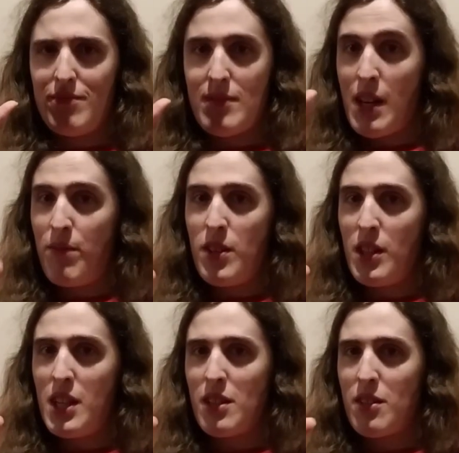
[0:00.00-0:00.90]
I feel
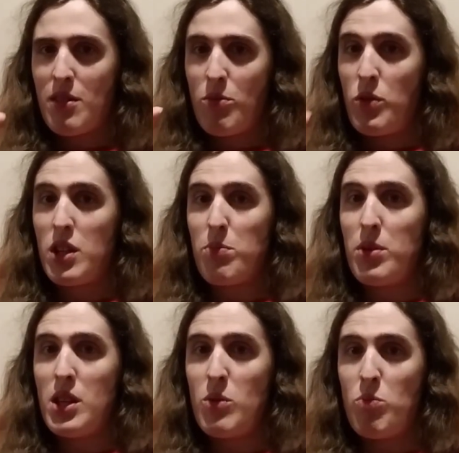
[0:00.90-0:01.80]
like we could
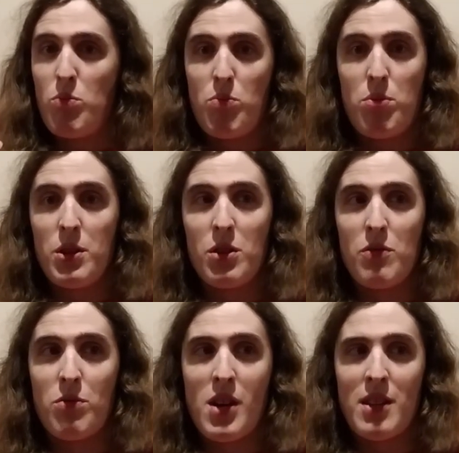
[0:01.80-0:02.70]
be pretty good
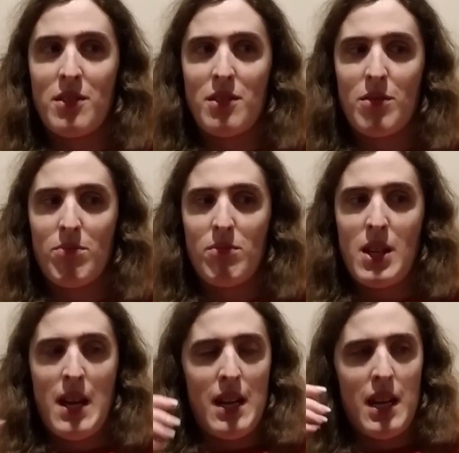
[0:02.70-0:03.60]
friends.
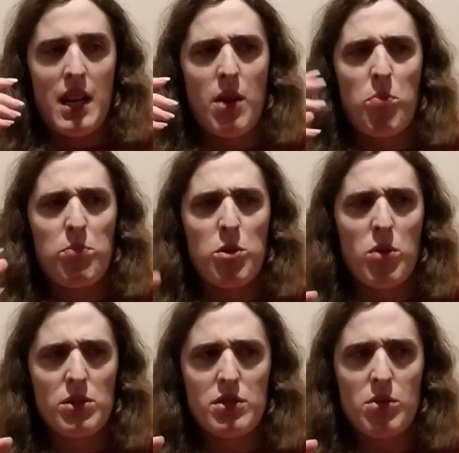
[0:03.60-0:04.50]
And I do
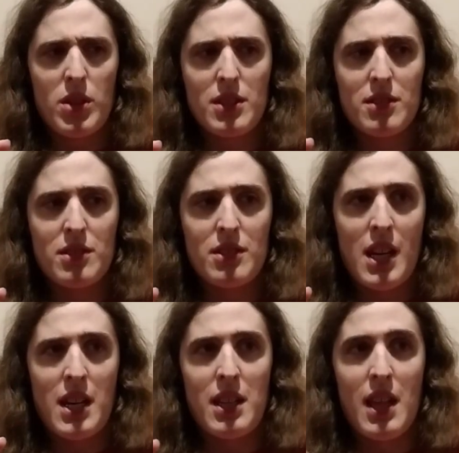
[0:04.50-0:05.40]
also want to
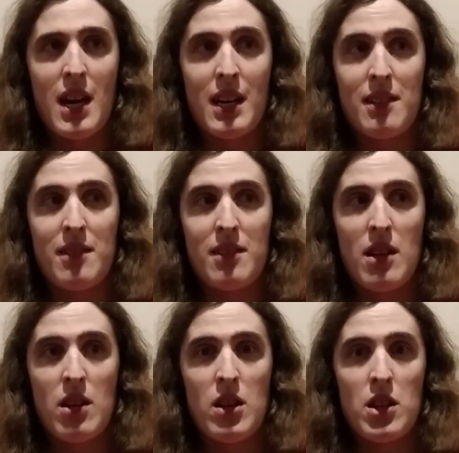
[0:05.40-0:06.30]
say that
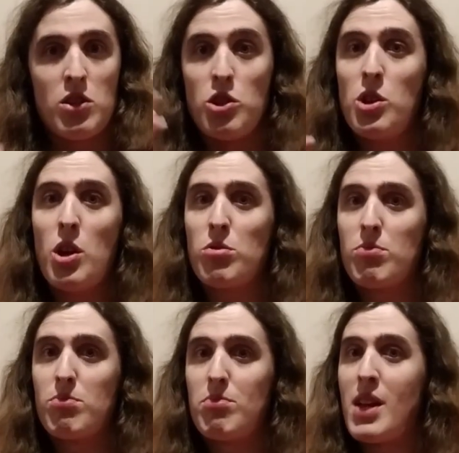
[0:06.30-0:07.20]
you don't
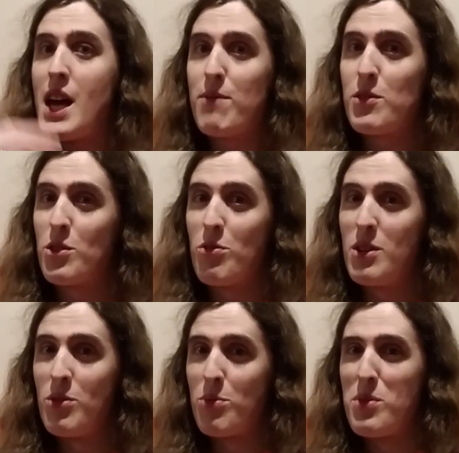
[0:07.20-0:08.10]
have to agree
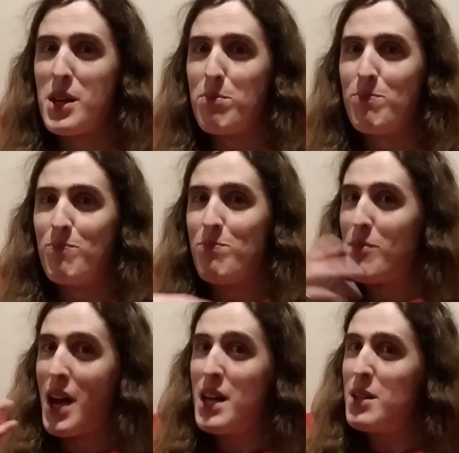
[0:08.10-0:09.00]
with me.
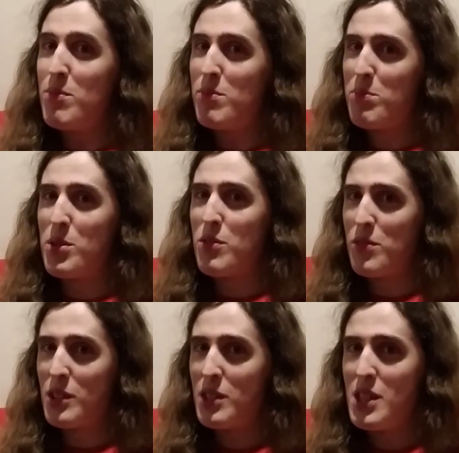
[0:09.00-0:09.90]
I am
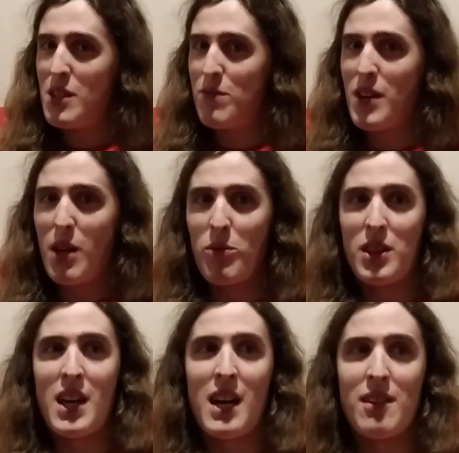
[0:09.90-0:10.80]
perfectly fine with
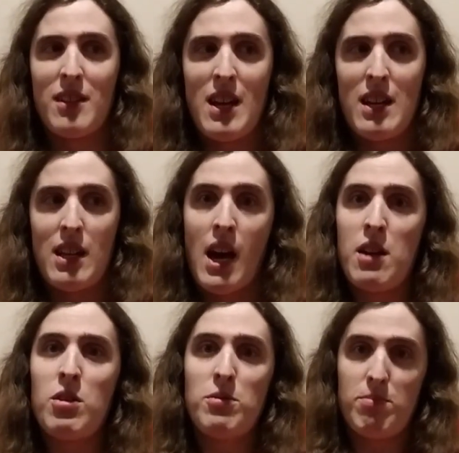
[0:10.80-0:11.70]
that. I
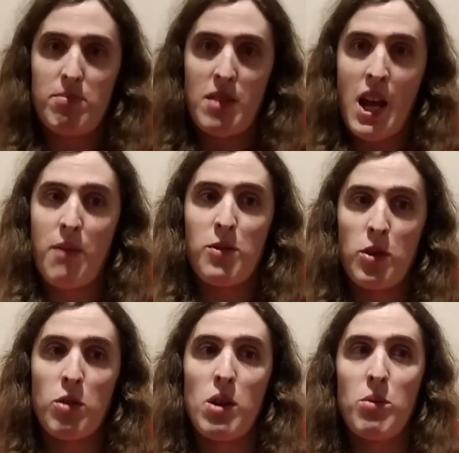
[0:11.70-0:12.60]
don't have to
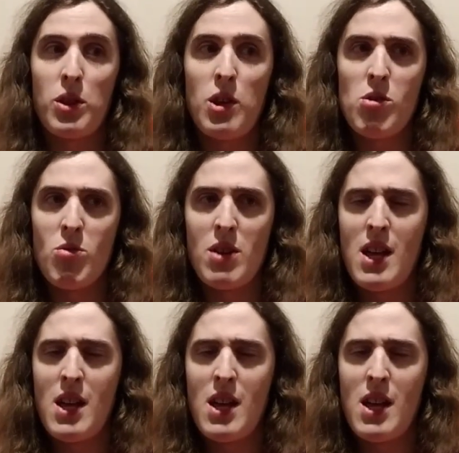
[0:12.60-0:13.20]
agree with you.